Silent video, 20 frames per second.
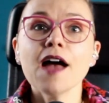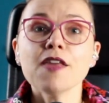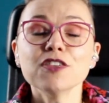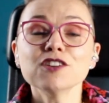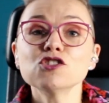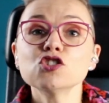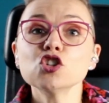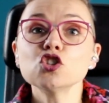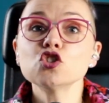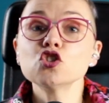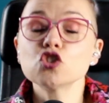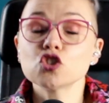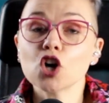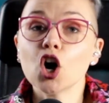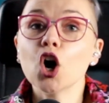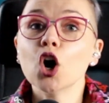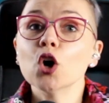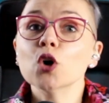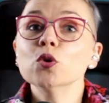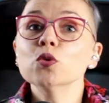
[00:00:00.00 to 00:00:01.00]
This is
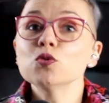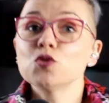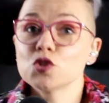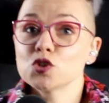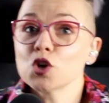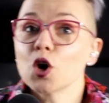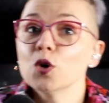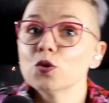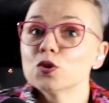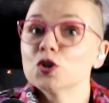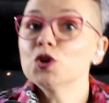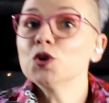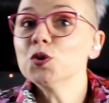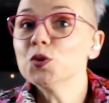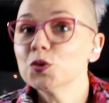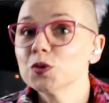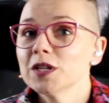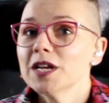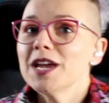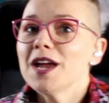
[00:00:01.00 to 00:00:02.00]
so, so
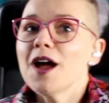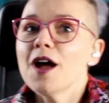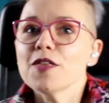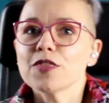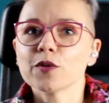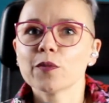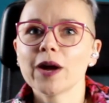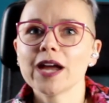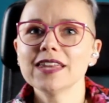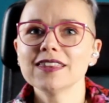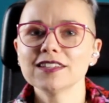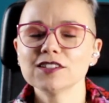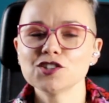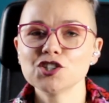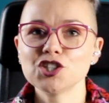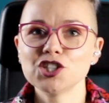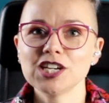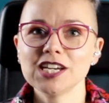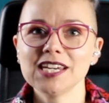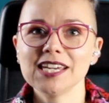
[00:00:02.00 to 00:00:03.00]
cool. The way that
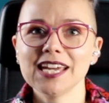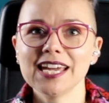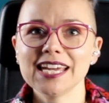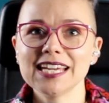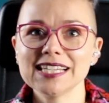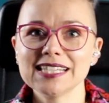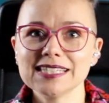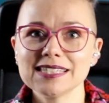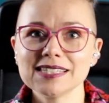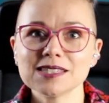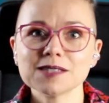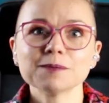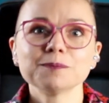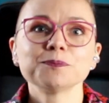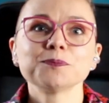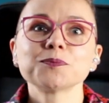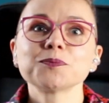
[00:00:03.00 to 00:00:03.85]
she is